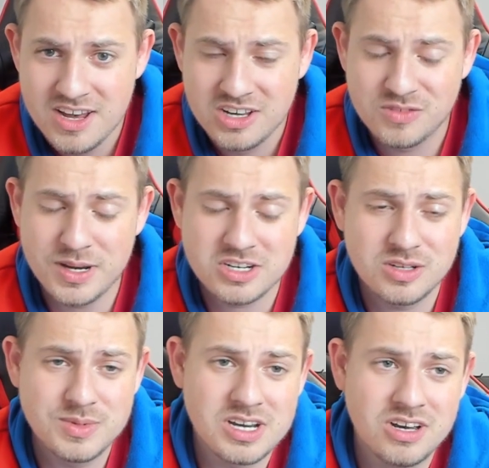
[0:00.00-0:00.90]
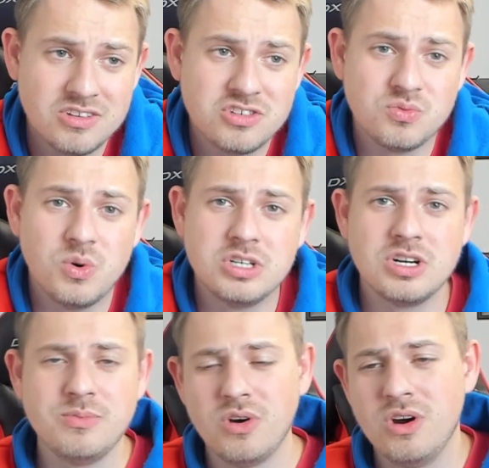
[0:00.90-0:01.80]
especially because just
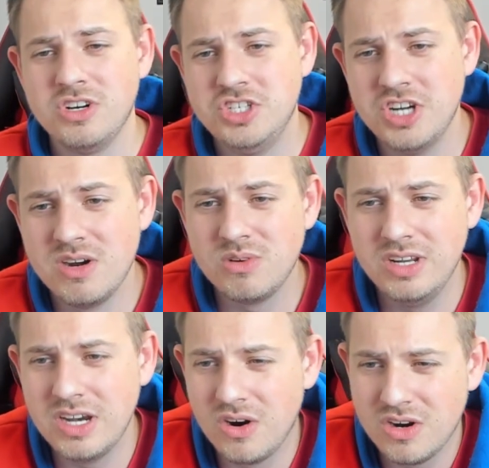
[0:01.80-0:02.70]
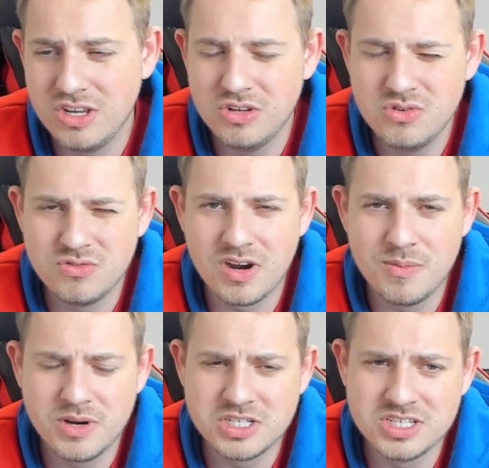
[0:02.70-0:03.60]
1-drops generally aren't used very
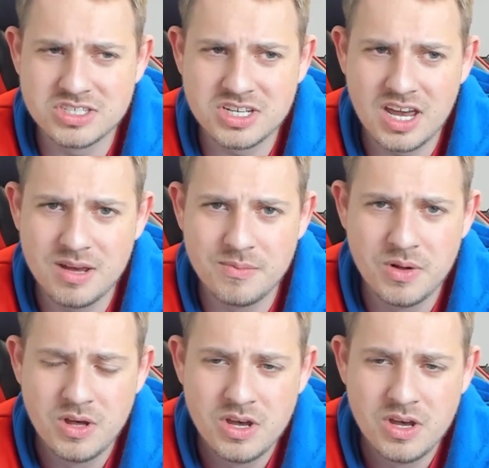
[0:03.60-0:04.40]
much in this game